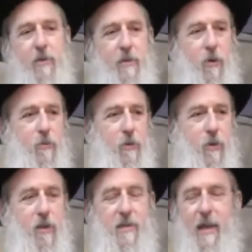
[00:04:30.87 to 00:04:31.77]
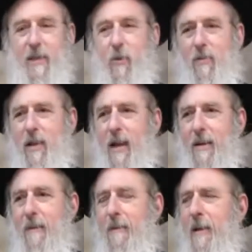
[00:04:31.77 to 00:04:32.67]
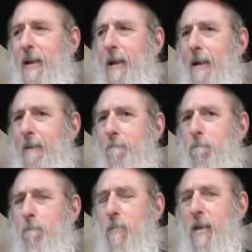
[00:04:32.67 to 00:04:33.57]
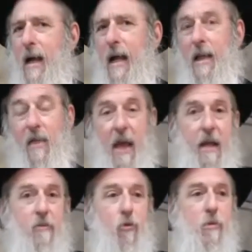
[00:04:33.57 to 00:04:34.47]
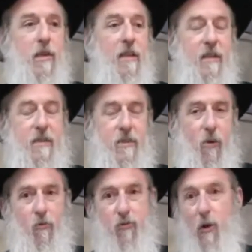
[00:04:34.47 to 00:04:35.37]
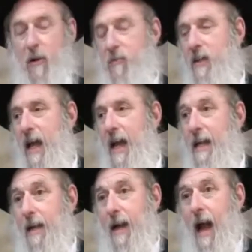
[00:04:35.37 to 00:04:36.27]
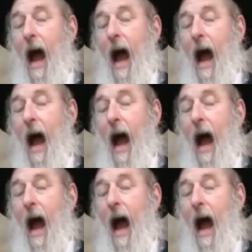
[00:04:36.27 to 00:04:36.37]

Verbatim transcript: we don't know what they'll say at 12 o'clock. Um, on the other hand, rumors like this don't float every day.